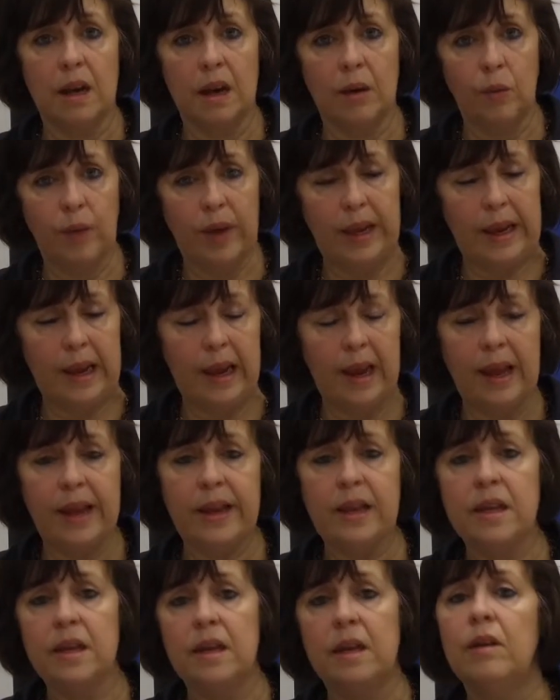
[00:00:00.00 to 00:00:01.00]
a week
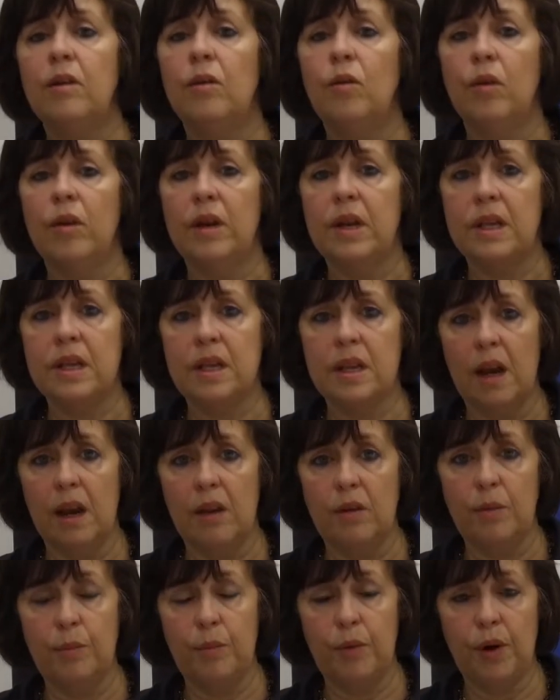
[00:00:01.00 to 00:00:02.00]
later or it's
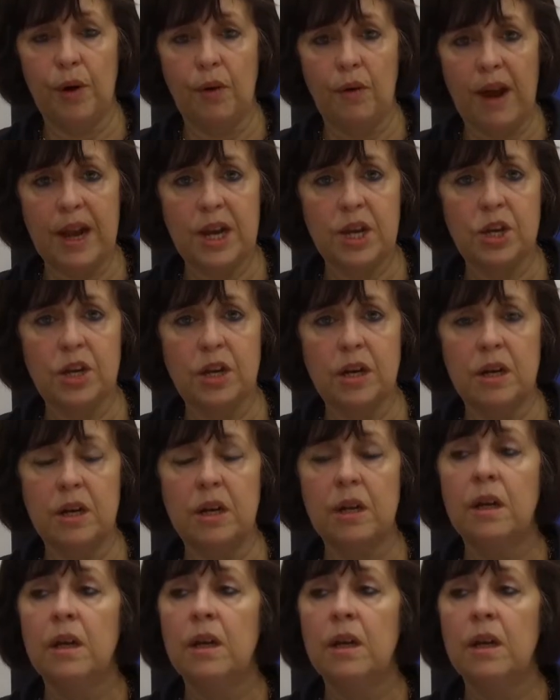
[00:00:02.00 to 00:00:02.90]
slow progression